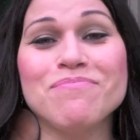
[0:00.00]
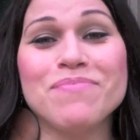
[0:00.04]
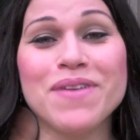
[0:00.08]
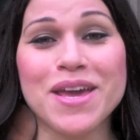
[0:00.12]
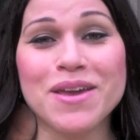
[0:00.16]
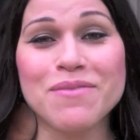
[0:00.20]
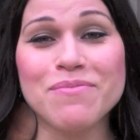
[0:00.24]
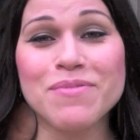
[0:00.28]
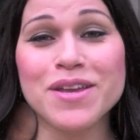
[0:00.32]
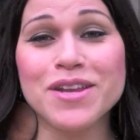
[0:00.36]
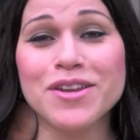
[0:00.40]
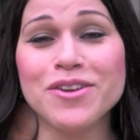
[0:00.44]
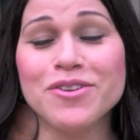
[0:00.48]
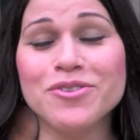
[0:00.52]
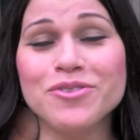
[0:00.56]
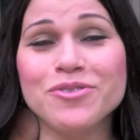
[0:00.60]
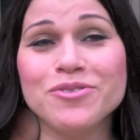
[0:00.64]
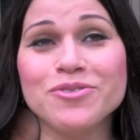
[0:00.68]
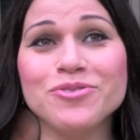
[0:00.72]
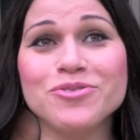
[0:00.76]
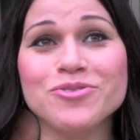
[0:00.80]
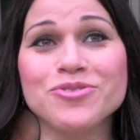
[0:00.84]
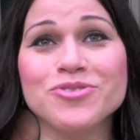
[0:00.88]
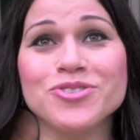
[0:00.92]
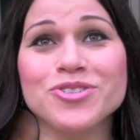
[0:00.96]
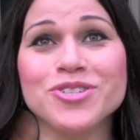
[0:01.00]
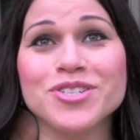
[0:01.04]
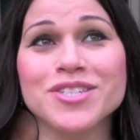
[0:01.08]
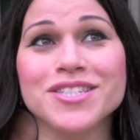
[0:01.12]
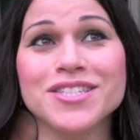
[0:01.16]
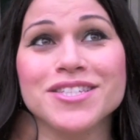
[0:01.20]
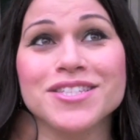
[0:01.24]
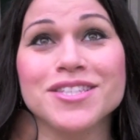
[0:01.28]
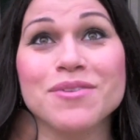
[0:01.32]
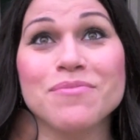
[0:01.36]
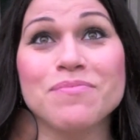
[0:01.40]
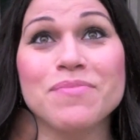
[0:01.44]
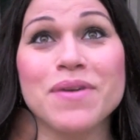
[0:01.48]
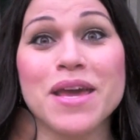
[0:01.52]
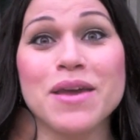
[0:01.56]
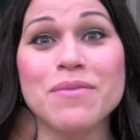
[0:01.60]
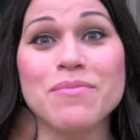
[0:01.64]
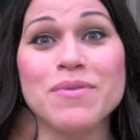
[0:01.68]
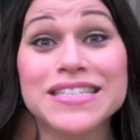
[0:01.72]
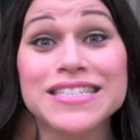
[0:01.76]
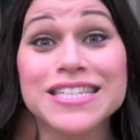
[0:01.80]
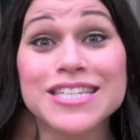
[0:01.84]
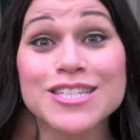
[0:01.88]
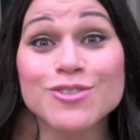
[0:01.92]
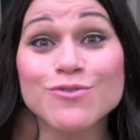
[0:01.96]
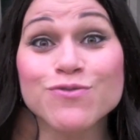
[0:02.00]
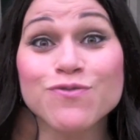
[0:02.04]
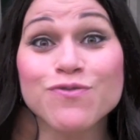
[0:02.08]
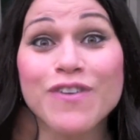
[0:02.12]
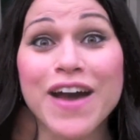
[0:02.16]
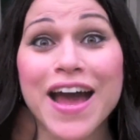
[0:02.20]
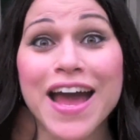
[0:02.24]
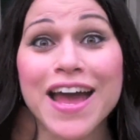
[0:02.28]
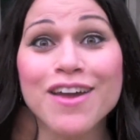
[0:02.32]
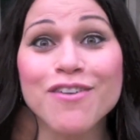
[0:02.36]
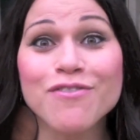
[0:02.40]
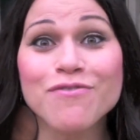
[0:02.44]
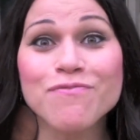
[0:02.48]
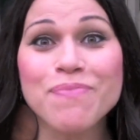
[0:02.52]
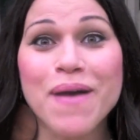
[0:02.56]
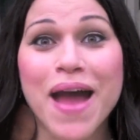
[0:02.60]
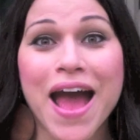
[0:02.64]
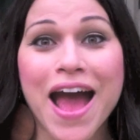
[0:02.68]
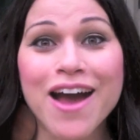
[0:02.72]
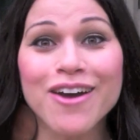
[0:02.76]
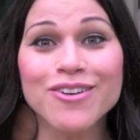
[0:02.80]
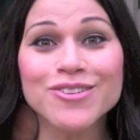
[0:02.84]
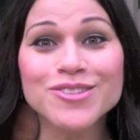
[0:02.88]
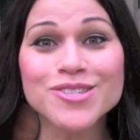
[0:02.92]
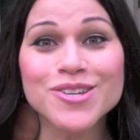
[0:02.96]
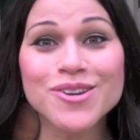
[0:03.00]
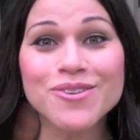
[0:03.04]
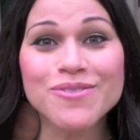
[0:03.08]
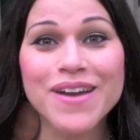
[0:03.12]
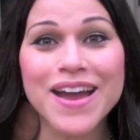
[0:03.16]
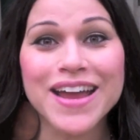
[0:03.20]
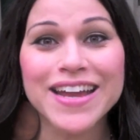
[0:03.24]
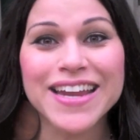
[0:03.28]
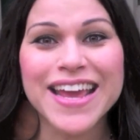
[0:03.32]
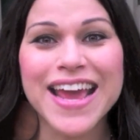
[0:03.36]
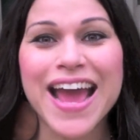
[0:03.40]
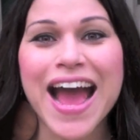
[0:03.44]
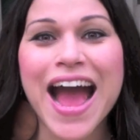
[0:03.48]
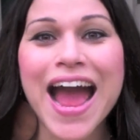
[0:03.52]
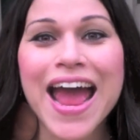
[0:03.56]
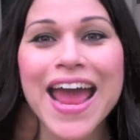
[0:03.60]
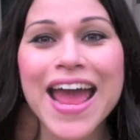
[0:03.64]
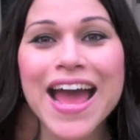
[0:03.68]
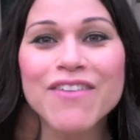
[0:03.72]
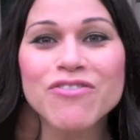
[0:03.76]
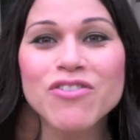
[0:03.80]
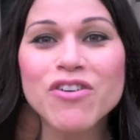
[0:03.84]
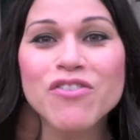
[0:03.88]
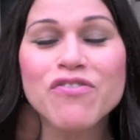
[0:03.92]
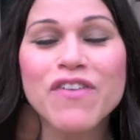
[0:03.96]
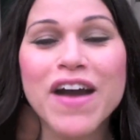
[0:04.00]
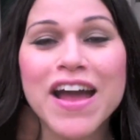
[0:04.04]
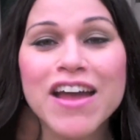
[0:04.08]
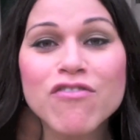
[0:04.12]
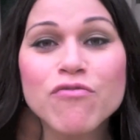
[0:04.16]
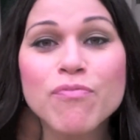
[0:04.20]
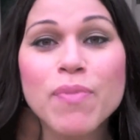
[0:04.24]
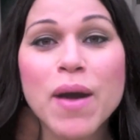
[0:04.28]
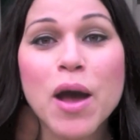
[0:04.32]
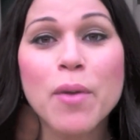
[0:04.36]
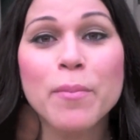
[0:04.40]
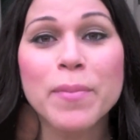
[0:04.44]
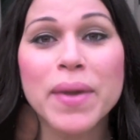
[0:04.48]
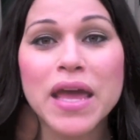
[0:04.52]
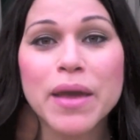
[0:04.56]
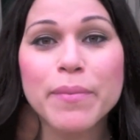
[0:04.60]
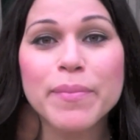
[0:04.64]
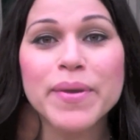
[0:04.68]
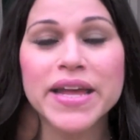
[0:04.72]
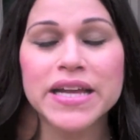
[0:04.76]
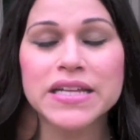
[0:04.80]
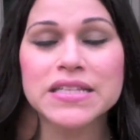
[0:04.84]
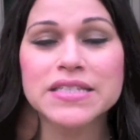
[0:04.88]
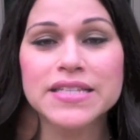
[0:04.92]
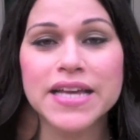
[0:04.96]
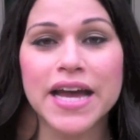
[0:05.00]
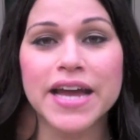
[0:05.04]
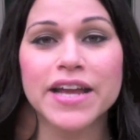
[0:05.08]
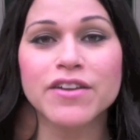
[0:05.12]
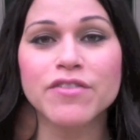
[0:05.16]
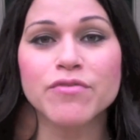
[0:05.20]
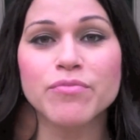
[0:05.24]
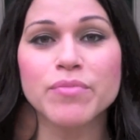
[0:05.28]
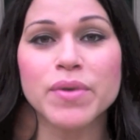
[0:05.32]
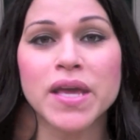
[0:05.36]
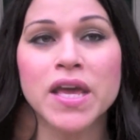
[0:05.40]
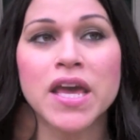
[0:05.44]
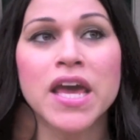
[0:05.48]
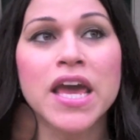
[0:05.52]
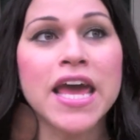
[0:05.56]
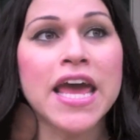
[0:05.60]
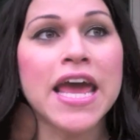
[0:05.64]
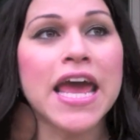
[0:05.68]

In baby news, just the baby is five pounds already. I have a five pound baby inside of me.